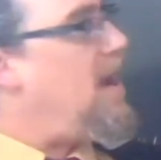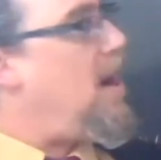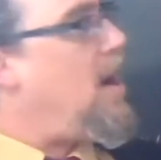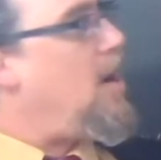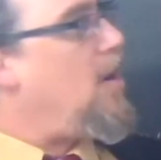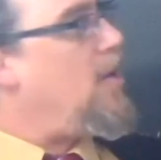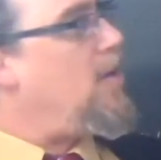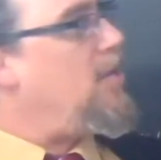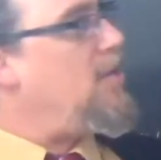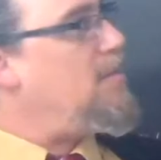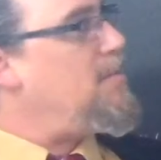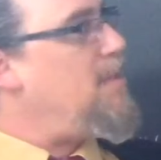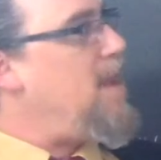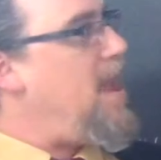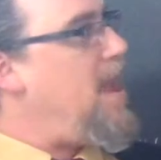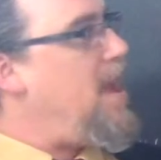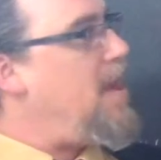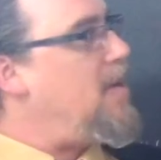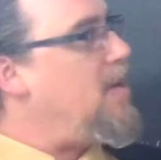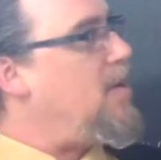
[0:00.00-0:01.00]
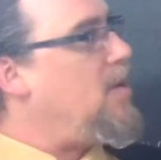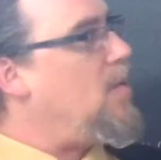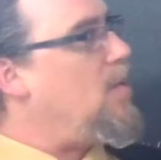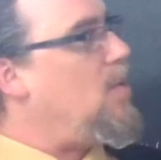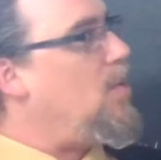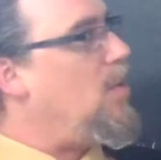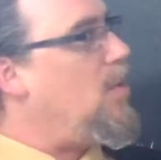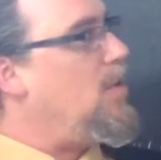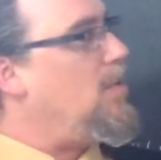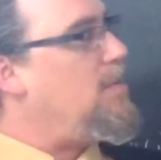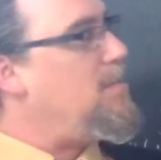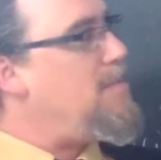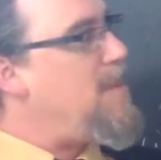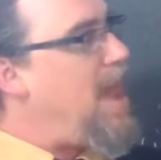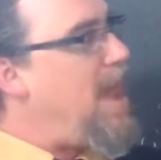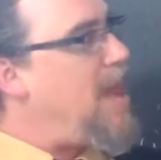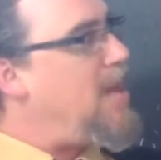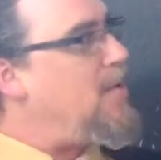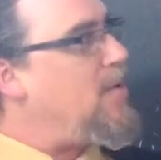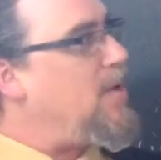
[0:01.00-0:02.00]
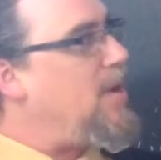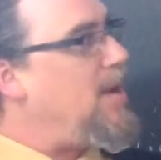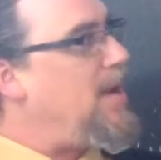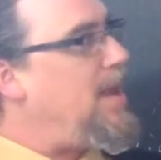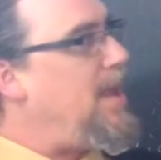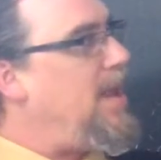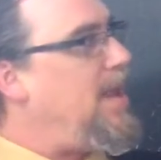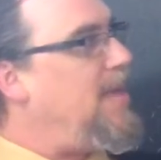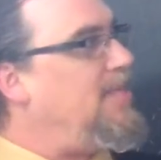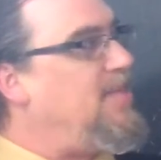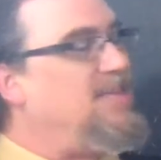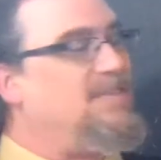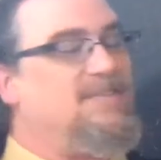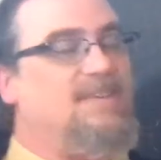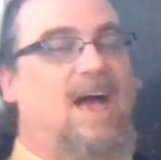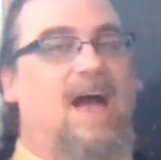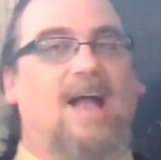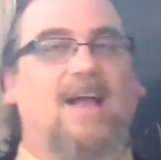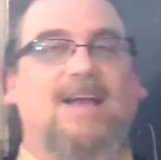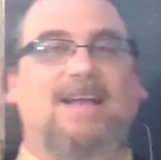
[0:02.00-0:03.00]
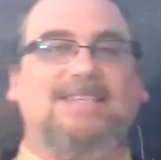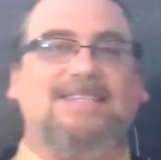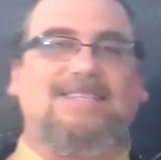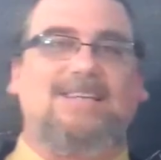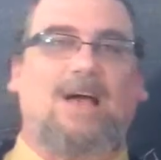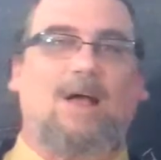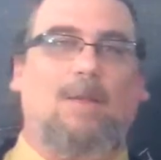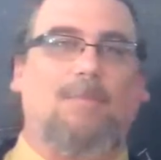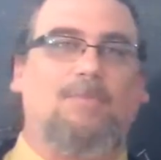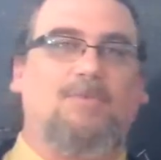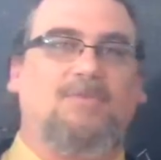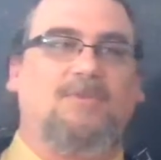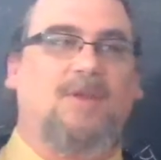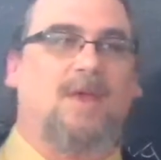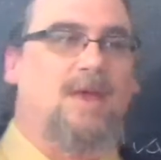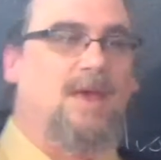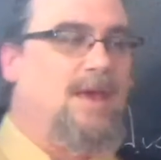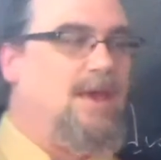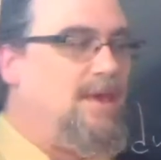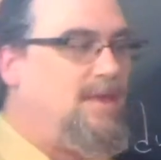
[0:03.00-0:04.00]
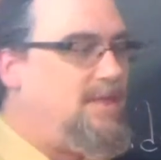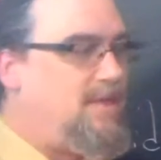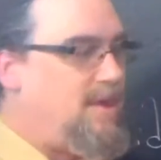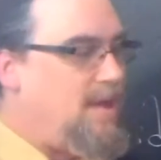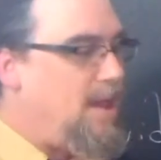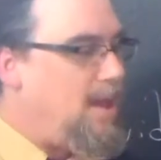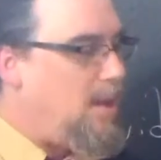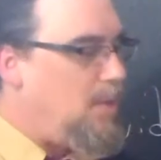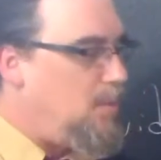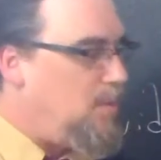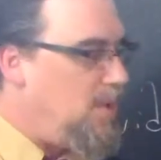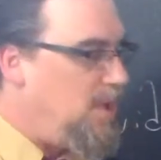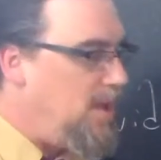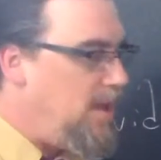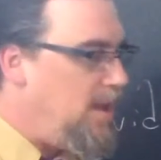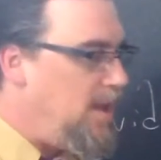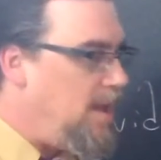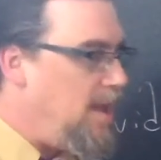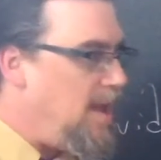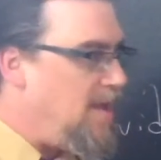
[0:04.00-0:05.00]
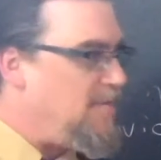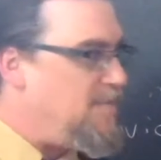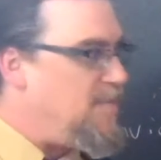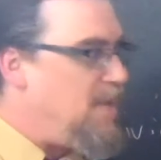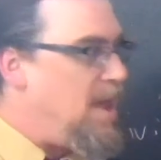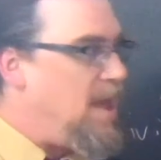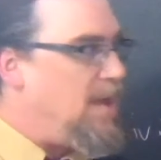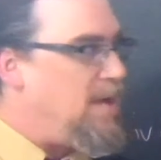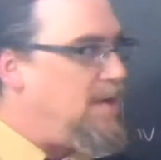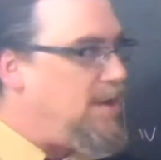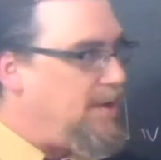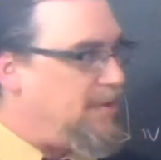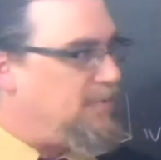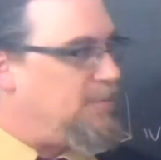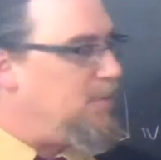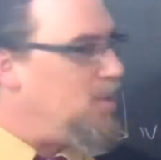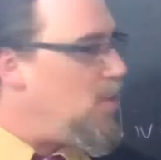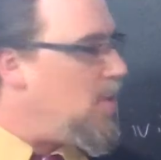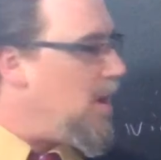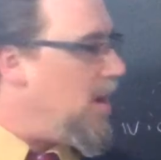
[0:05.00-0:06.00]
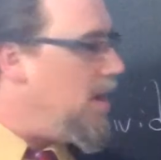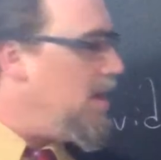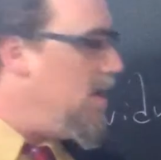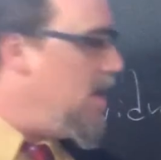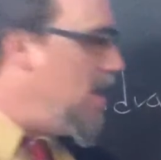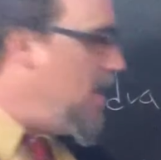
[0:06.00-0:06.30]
heart of the matter, or the matter in hand, the Sache selbst, that we have been exploring,